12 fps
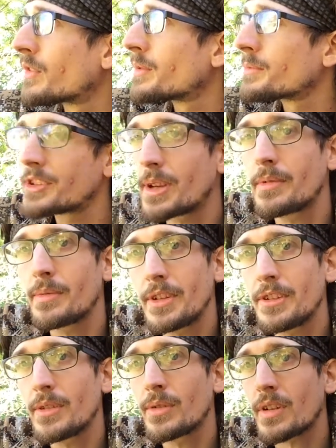of them seem to be
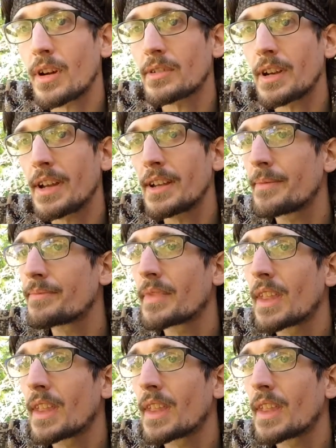doing alright.